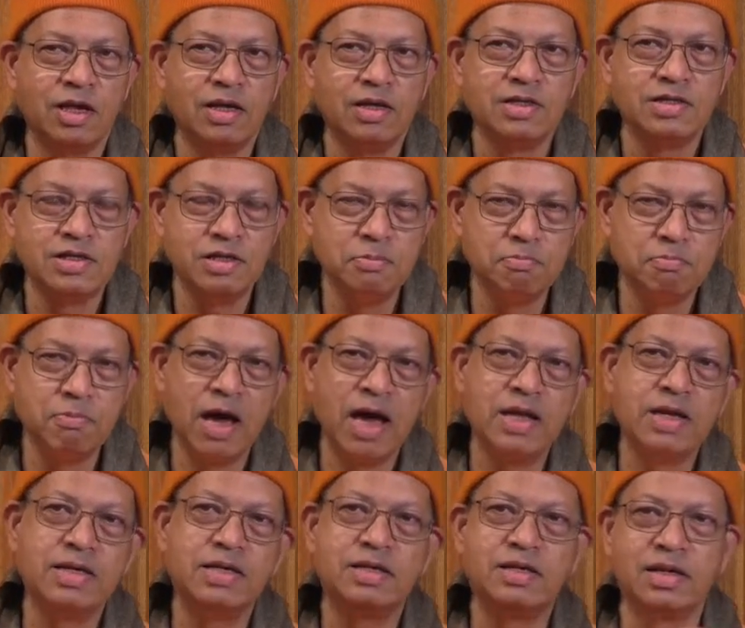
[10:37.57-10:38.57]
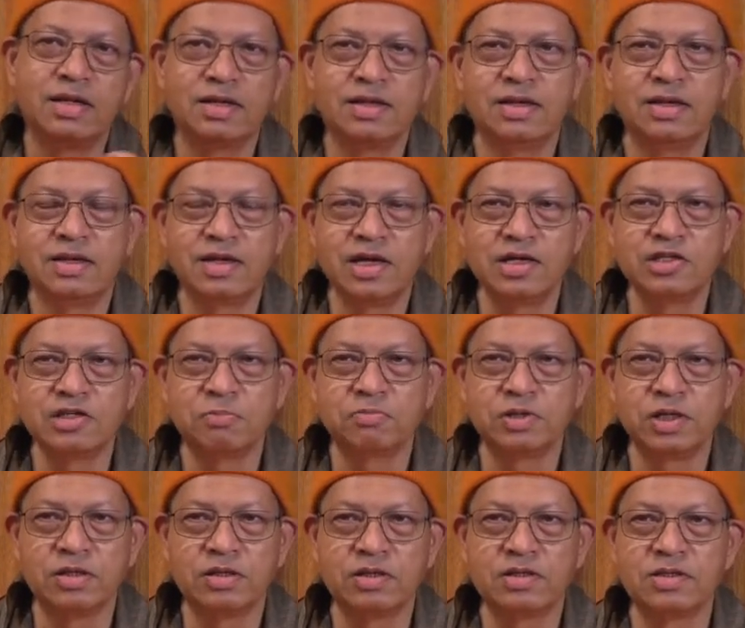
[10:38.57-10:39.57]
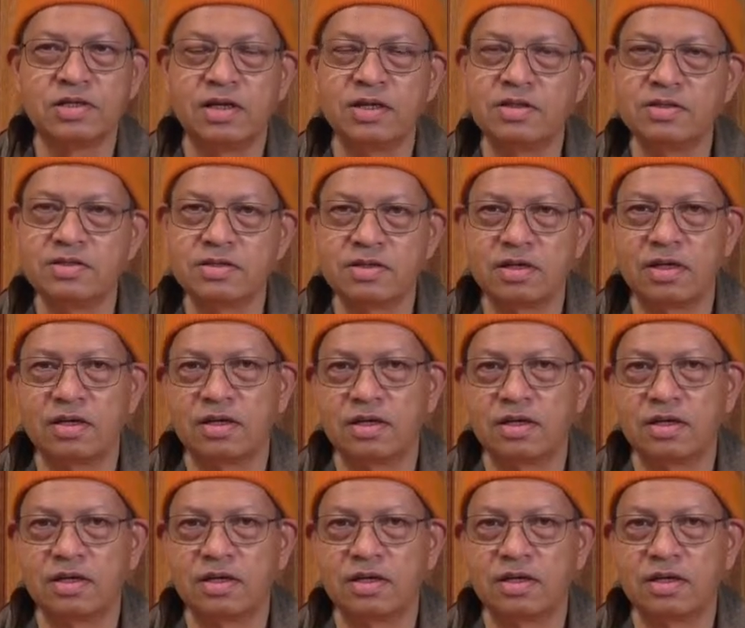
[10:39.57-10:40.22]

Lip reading: she married Keshav Chandra Sen's